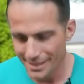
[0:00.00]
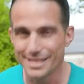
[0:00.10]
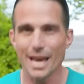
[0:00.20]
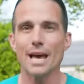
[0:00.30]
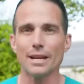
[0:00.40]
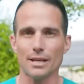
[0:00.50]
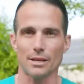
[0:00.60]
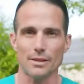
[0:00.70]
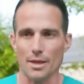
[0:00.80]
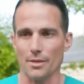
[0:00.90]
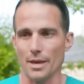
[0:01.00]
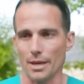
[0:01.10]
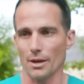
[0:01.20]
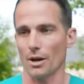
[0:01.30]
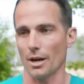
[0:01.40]
dead in that
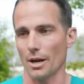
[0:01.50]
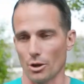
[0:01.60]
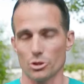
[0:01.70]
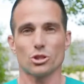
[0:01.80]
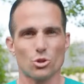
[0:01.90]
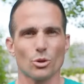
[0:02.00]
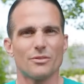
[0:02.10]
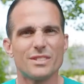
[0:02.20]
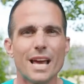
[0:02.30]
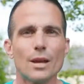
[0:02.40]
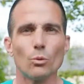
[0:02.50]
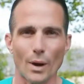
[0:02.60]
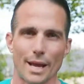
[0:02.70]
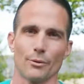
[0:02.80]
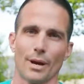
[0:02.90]
they are just sort of dead
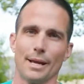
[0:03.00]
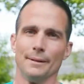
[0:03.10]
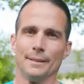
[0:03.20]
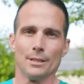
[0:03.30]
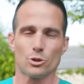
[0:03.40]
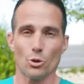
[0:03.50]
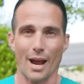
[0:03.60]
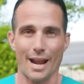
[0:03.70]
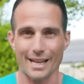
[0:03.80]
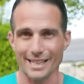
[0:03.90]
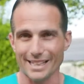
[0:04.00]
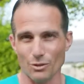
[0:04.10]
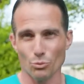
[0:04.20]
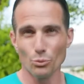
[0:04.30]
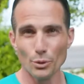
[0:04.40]
weight, right? So, and I can get
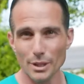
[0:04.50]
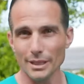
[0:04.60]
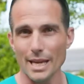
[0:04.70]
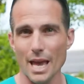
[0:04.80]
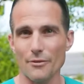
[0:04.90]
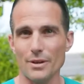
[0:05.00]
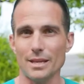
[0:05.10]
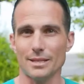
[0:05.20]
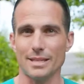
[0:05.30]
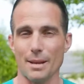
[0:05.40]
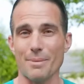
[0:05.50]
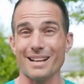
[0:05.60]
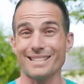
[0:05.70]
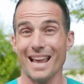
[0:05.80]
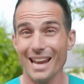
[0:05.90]
really heavy
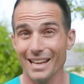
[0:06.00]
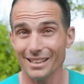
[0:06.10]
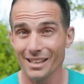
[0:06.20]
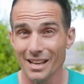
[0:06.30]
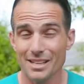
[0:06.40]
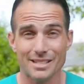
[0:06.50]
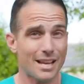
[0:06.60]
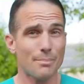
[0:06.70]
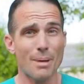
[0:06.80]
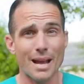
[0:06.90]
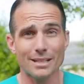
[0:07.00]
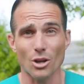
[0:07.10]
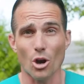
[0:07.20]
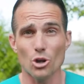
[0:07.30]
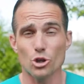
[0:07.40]
sandbags, and sandbags
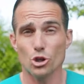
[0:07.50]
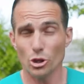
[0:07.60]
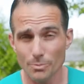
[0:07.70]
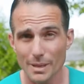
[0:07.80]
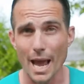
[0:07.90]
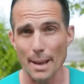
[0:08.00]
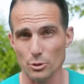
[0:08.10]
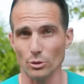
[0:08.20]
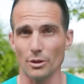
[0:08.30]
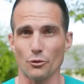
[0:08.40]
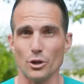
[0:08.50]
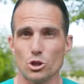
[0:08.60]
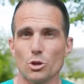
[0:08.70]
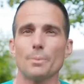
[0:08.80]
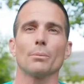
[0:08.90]
should be absolutely free. You
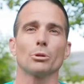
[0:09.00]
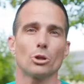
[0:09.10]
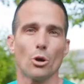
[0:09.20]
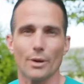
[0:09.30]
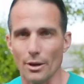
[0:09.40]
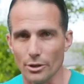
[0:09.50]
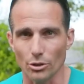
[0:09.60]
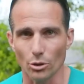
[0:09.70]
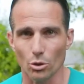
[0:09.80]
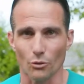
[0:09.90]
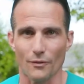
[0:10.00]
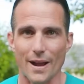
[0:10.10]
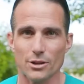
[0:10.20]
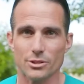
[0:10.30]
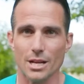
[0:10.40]
should be able to go down to your local
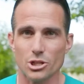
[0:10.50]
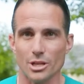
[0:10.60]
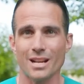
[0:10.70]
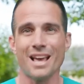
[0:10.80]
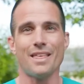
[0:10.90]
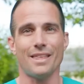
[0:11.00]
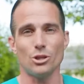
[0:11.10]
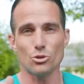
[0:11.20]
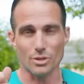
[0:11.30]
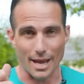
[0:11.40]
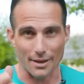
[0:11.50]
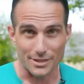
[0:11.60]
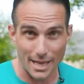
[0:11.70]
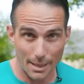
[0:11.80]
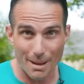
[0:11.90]
fire station. They usually have
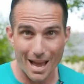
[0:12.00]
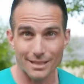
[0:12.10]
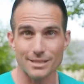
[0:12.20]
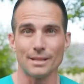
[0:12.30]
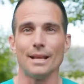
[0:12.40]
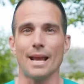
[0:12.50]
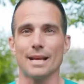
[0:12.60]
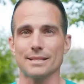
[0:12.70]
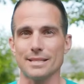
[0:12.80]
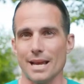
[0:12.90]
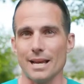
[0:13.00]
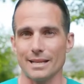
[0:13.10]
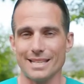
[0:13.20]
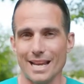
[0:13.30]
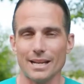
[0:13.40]
sandbags and
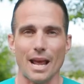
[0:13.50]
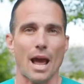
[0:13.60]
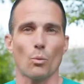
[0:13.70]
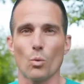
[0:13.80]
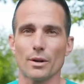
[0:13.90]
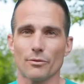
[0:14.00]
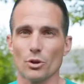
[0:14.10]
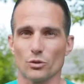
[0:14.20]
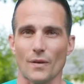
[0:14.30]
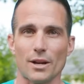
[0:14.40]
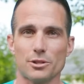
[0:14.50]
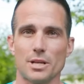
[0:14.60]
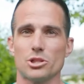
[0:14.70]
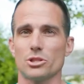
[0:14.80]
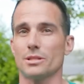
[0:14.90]
sand at one of those fire
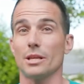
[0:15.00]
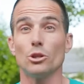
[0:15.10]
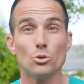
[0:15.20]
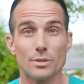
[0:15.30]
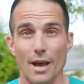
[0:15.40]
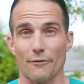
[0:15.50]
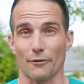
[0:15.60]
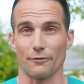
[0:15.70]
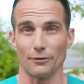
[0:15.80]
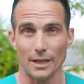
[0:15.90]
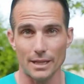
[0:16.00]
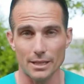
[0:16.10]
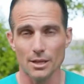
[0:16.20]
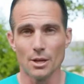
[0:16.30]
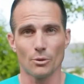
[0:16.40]
stations. They use that for
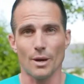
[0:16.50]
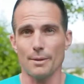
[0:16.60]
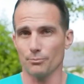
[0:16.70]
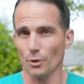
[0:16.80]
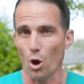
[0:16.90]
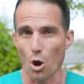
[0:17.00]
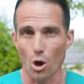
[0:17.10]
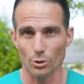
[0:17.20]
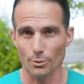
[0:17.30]
flooding, right? All